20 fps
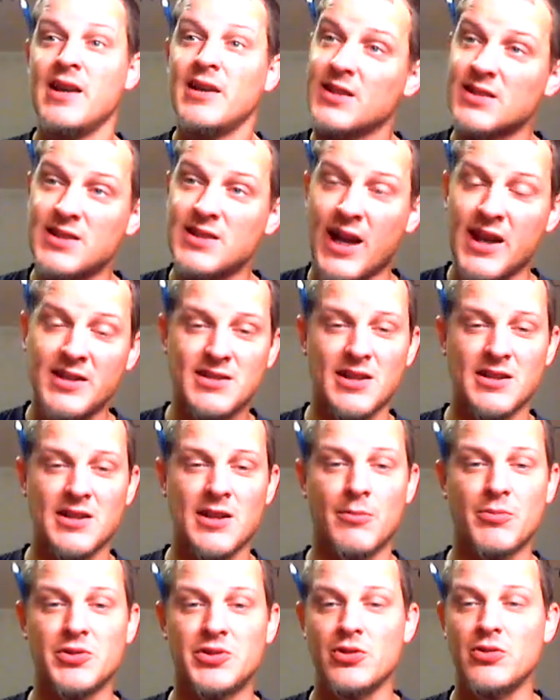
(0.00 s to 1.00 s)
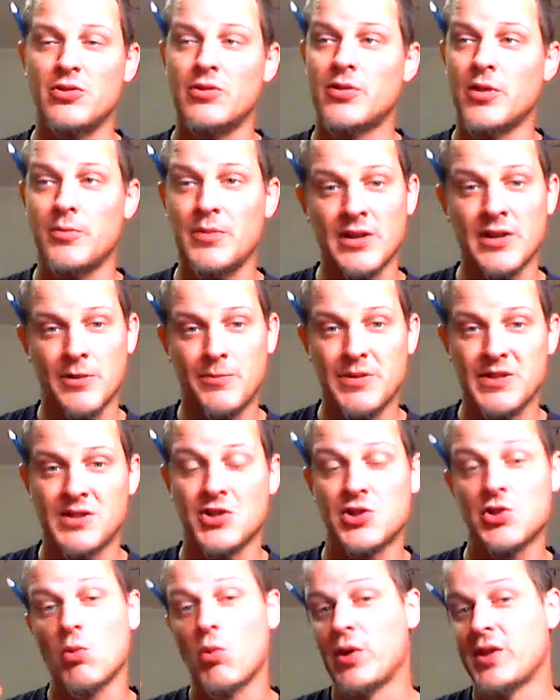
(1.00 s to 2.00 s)
the Titans at number two could be in a
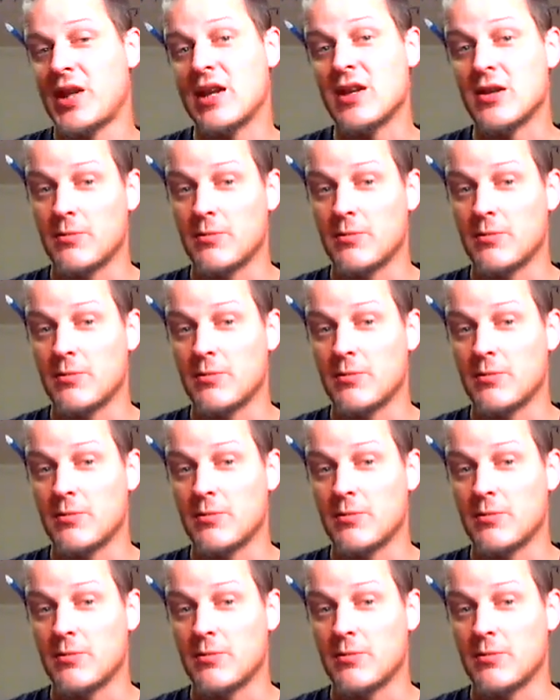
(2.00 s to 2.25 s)
position where they